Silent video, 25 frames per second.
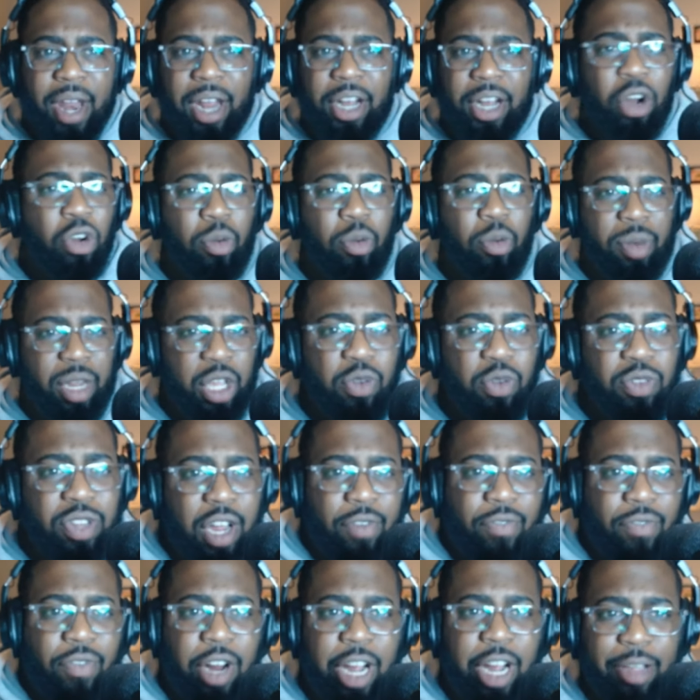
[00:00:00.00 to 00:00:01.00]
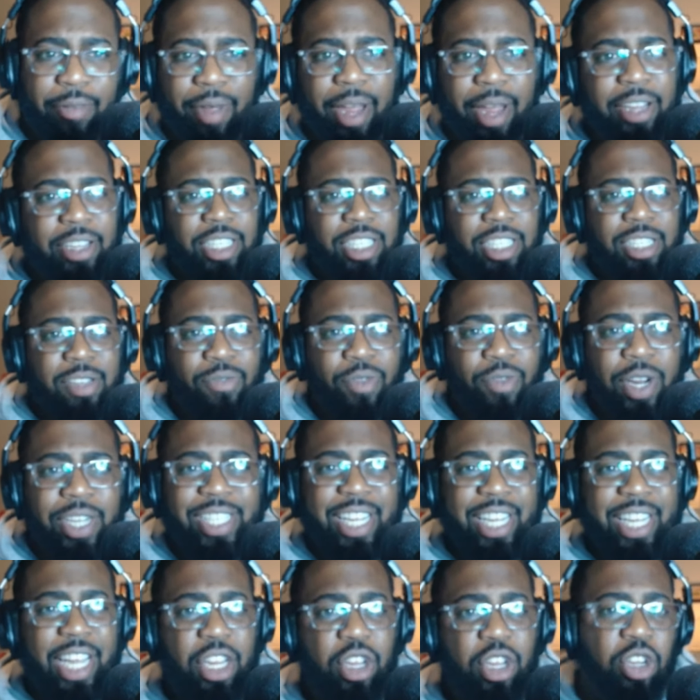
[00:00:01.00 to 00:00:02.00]
I don't normally use that phrase, but that's just a
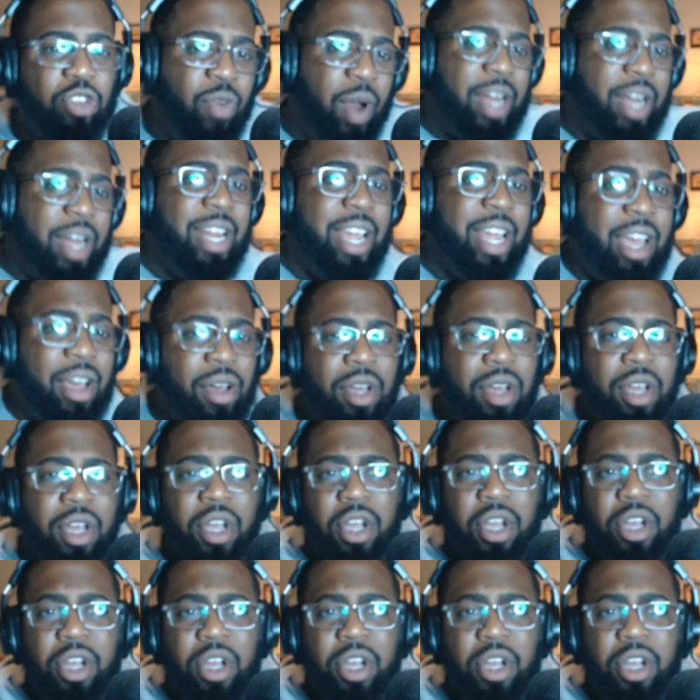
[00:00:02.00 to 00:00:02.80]
phrase I can use right now